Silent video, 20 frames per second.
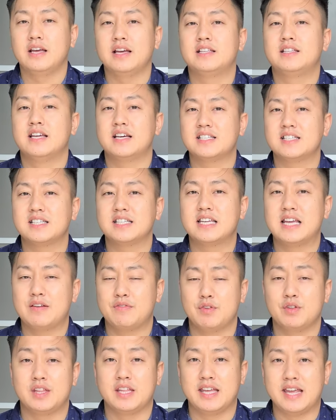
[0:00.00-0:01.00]
It doesn't give
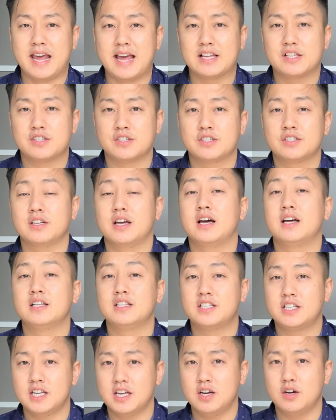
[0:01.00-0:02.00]
you the answers
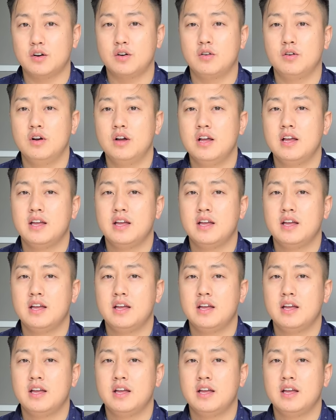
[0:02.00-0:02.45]
until